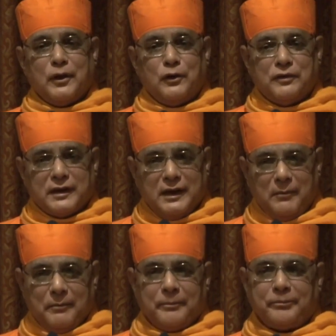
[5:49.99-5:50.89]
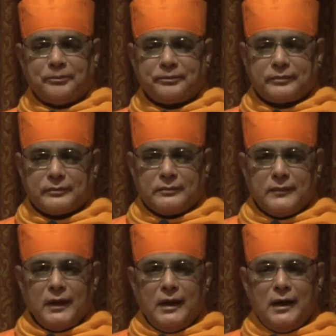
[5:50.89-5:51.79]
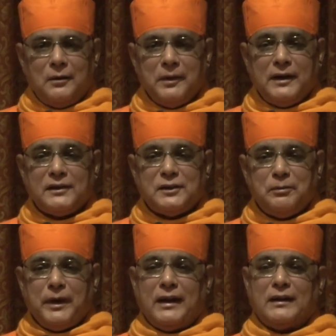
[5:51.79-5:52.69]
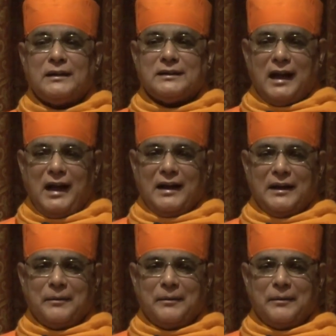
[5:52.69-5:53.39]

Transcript: overcome. How? By dissipating this I.